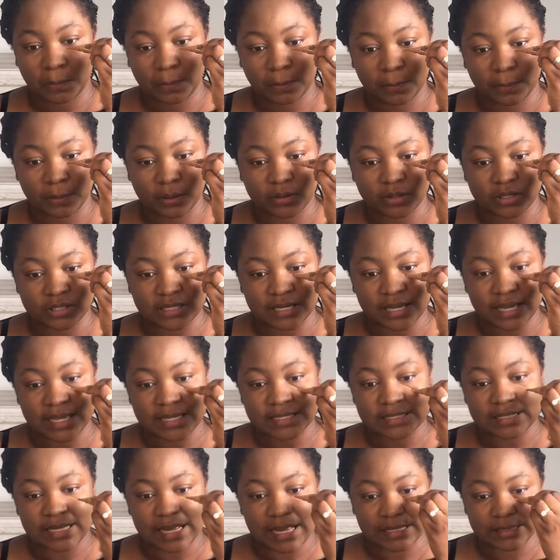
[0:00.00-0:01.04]
because it has
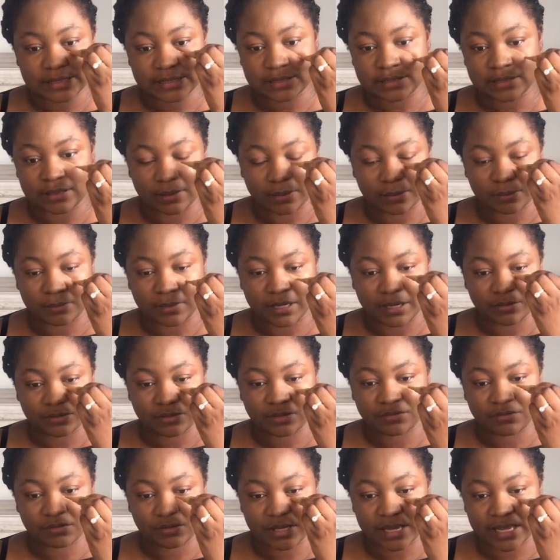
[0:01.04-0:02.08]
that I don't know
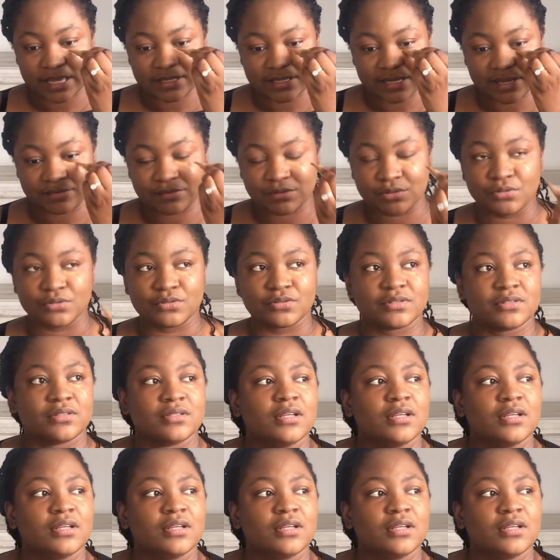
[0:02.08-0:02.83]
if you guys have used,